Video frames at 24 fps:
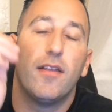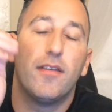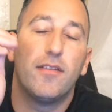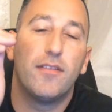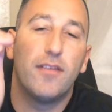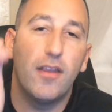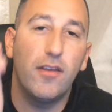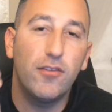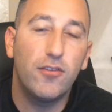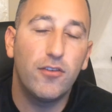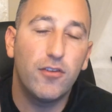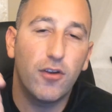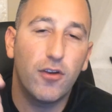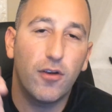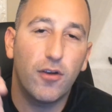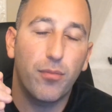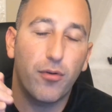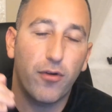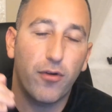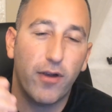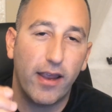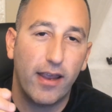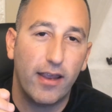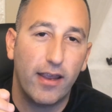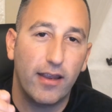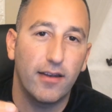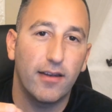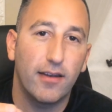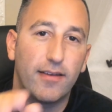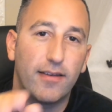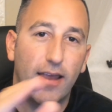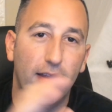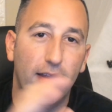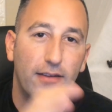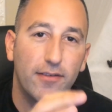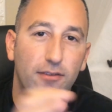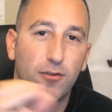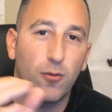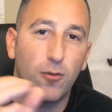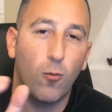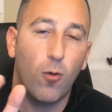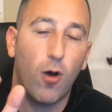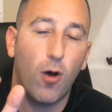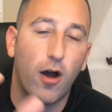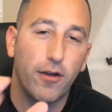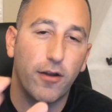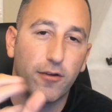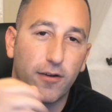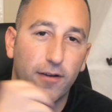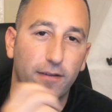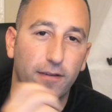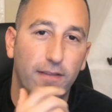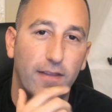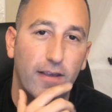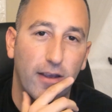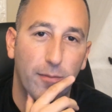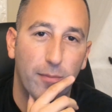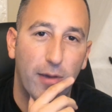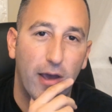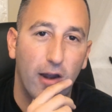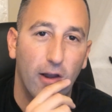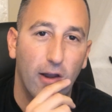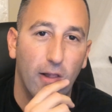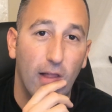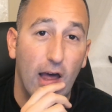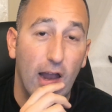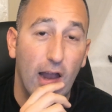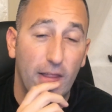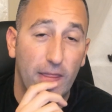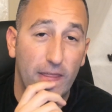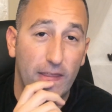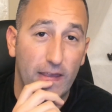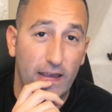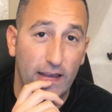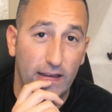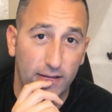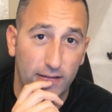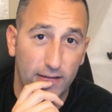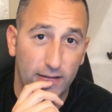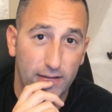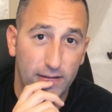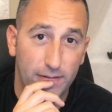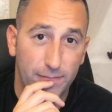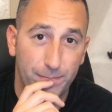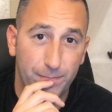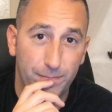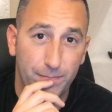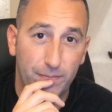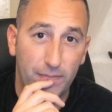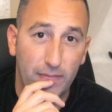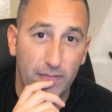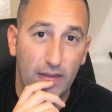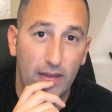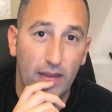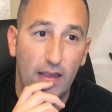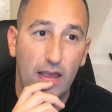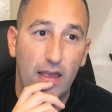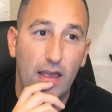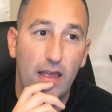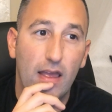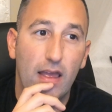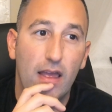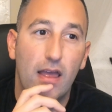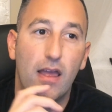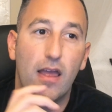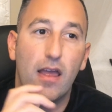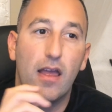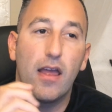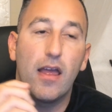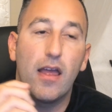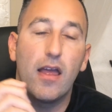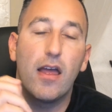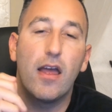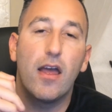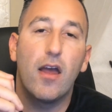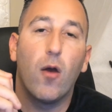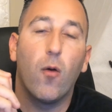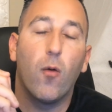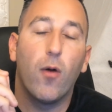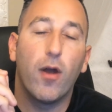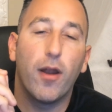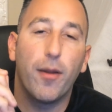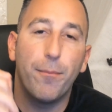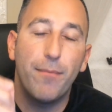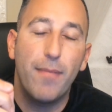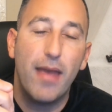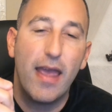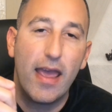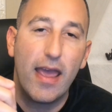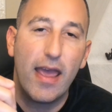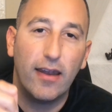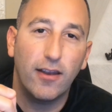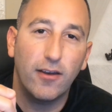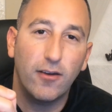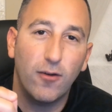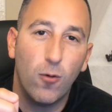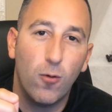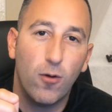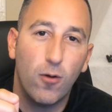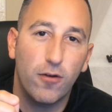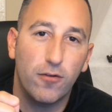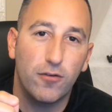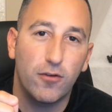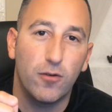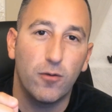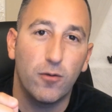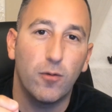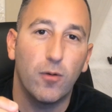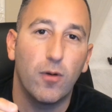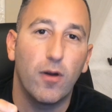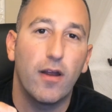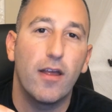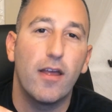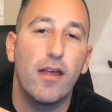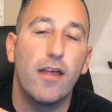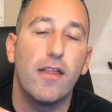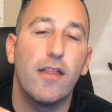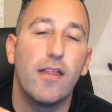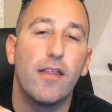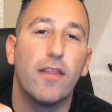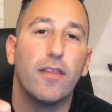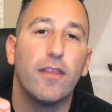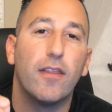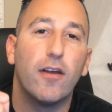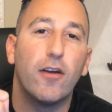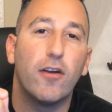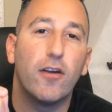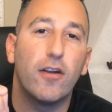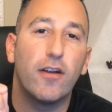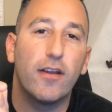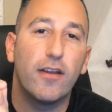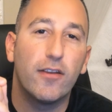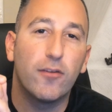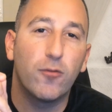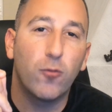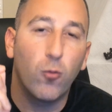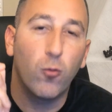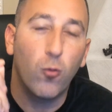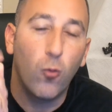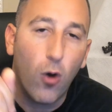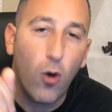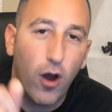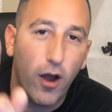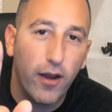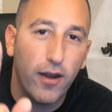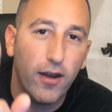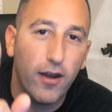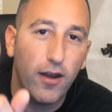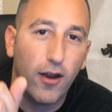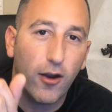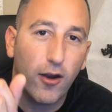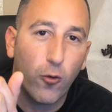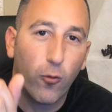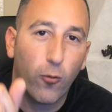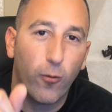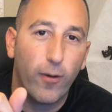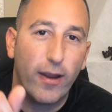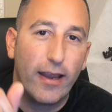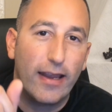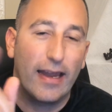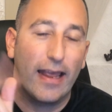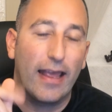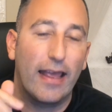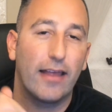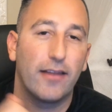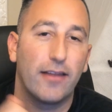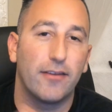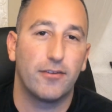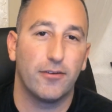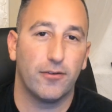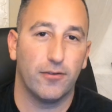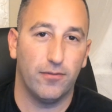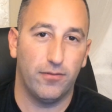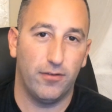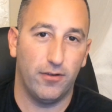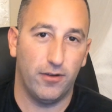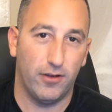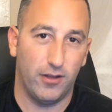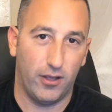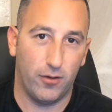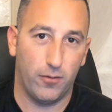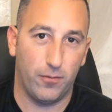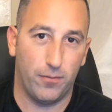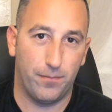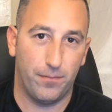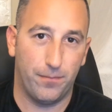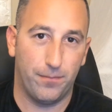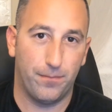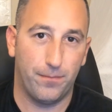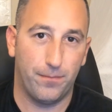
Since your brain tends to wander and think about a lot of things, when a man ignores you, there is one great answer for you.